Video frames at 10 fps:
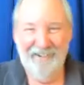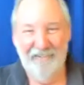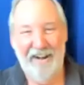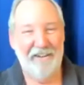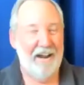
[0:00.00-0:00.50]

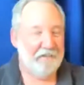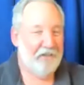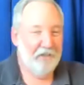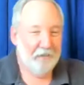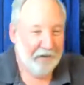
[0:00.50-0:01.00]
well, good
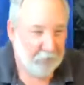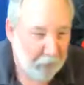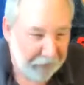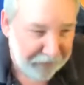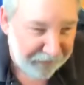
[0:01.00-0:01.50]
afternoon, whatever we
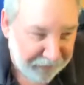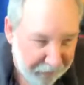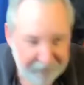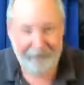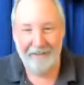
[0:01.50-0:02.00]
want to call the
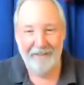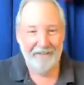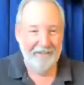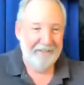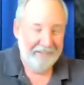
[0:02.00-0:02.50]
thing.
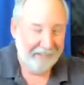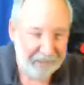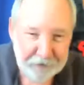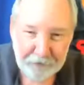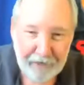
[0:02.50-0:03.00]
It
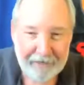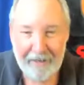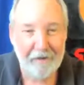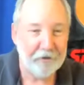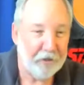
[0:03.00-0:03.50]
is
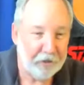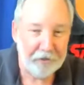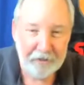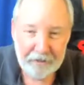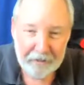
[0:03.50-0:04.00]
Friday
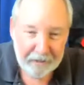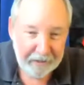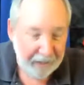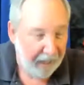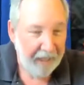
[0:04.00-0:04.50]
afternoon,
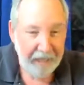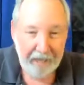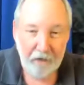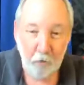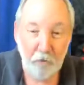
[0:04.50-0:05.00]

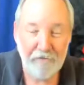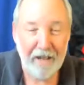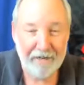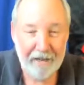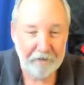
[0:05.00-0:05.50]
and we've
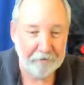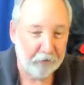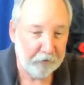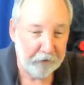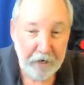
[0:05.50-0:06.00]
gotten together
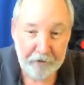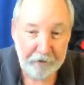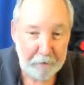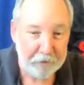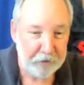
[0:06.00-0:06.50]
for
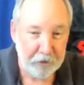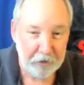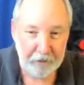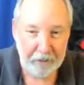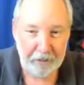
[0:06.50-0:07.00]
another
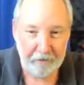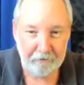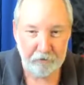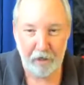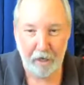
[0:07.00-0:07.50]
episode
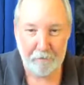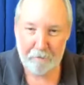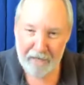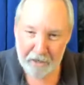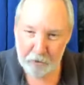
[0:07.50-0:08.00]
of drama.
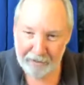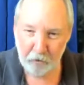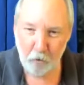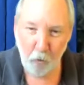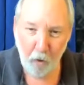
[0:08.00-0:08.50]
Man, do I
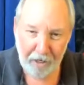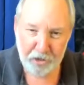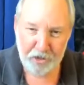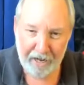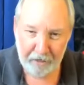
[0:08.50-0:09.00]
look
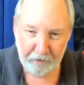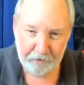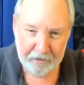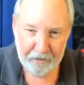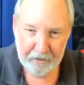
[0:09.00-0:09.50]
washed
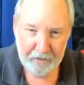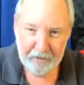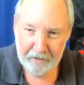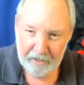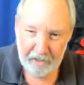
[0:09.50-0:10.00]
out?
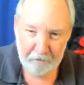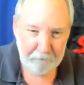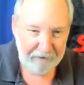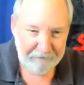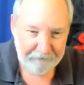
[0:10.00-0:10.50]
in
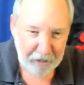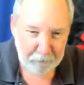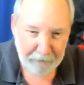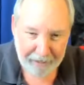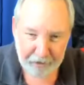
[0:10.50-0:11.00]
my
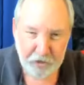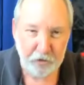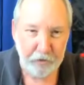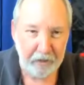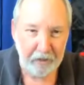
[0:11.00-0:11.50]
feedback
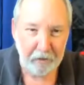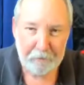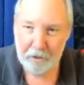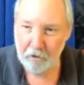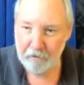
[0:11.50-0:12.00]
screen. Let
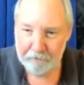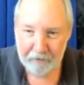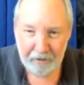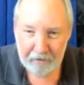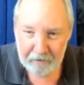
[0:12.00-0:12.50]
me know if uh,